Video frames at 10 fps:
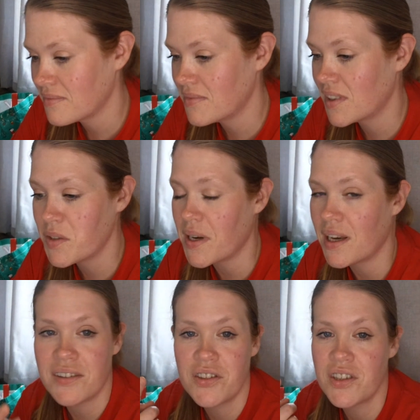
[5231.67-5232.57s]
You'll be
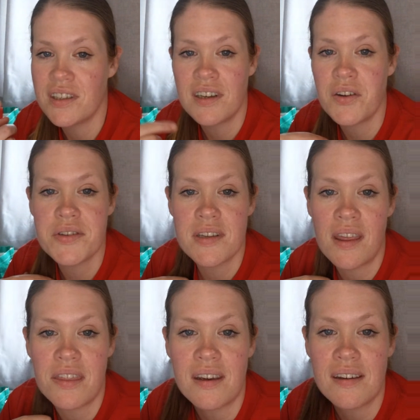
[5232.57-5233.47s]
like, she knows
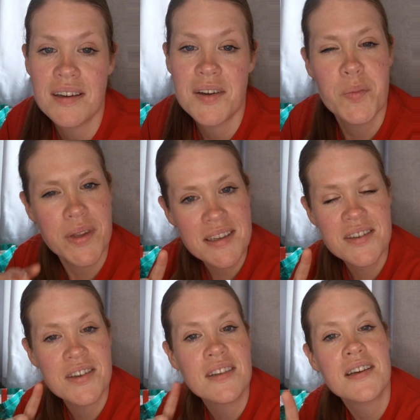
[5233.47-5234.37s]
nothing. But that's
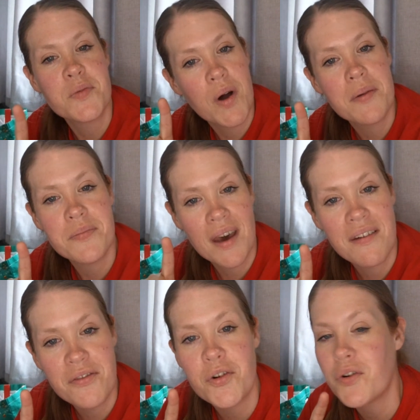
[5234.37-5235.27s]
good. That's what I'm there
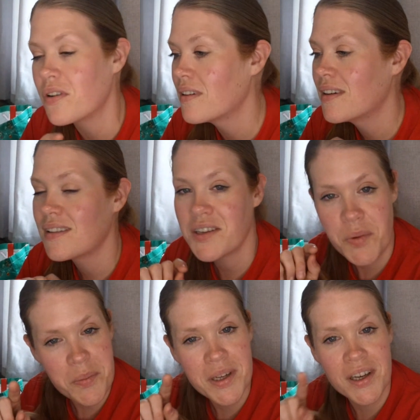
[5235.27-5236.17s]
for. That's
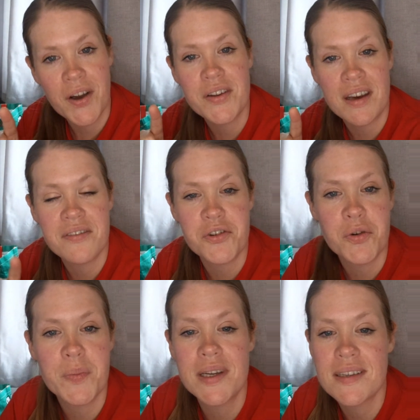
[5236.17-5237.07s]
what I'm going to go there for,
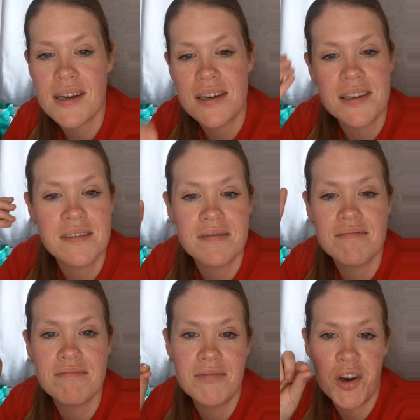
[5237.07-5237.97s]
because I
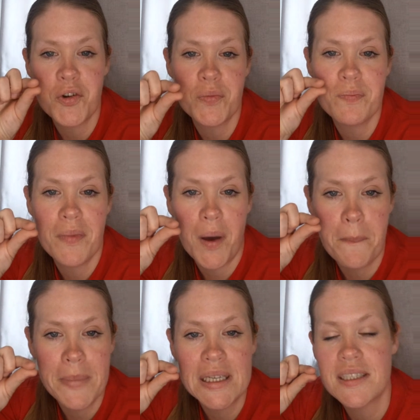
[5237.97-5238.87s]
know a
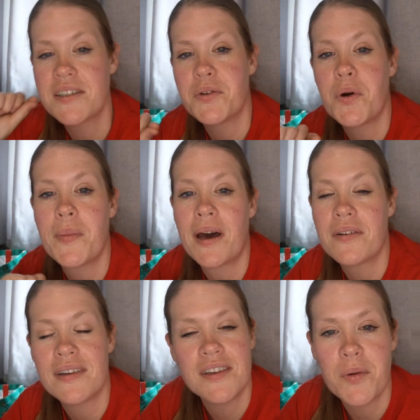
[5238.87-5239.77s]
minuscule
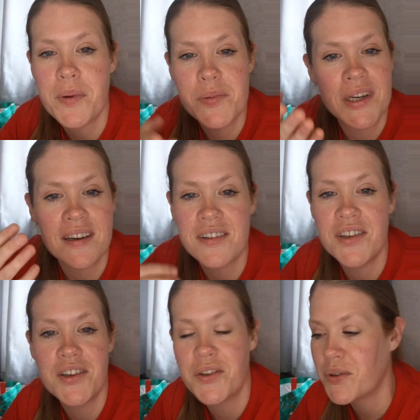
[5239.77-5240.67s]
amount. And you've got people like
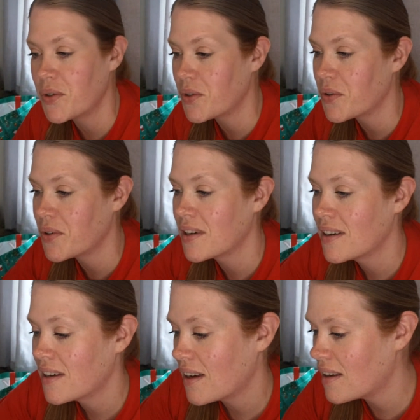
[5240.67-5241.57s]
you who
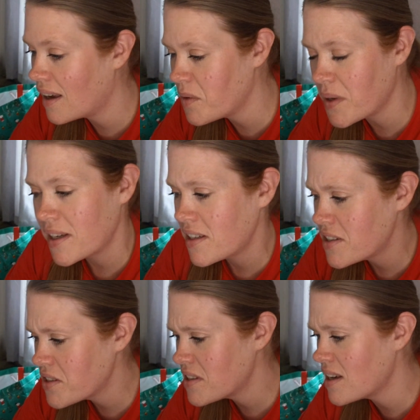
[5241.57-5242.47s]
are like, why don't you
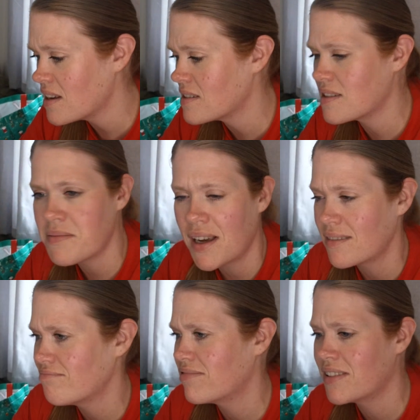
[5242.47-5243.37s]
do this? I'm like,
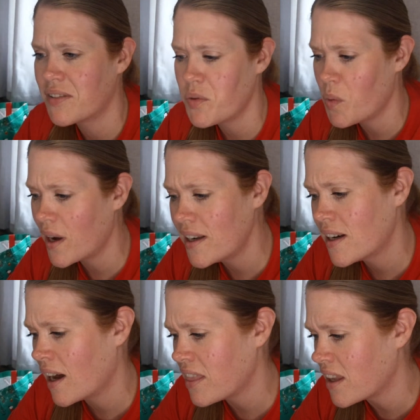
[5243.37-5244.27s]
why didn't
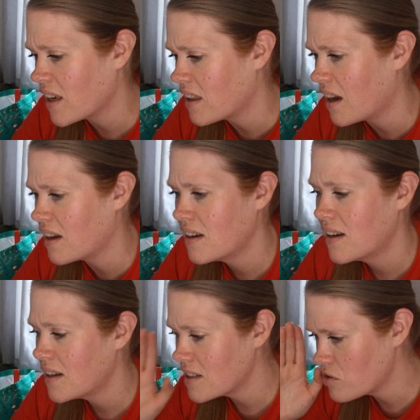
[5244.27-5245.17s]
I think of that?
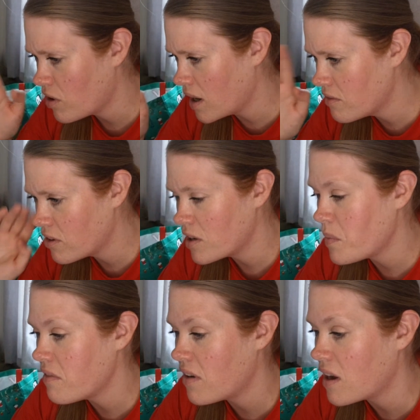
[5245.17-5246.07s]
It's right in front of
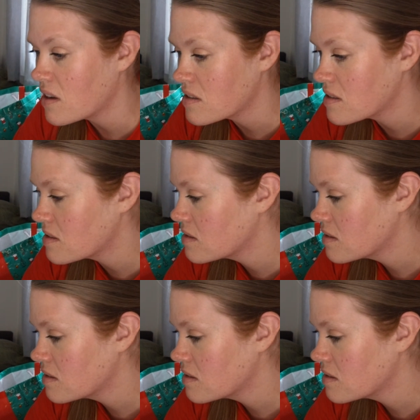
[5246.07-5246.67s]
my face.